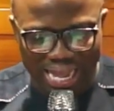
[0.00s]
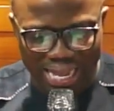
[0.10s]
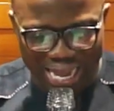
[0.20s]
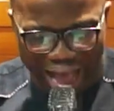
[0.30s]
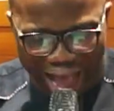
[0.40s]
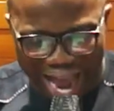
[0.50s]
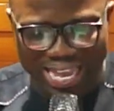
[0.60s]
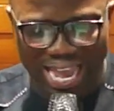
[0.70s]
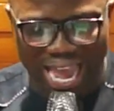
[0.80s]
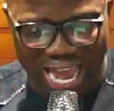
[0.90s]
I
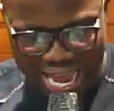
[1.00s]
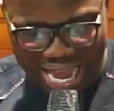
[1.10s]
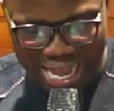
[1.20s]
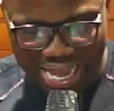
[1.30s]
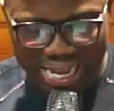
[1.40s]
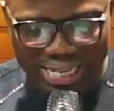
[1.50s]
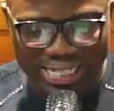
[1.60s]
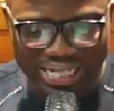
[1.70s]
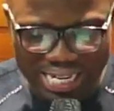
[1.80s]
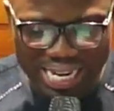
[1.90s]
A.
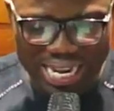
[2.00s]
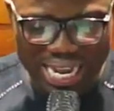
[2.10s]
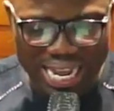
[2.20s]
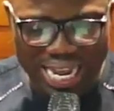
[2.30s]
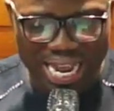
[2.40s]
D E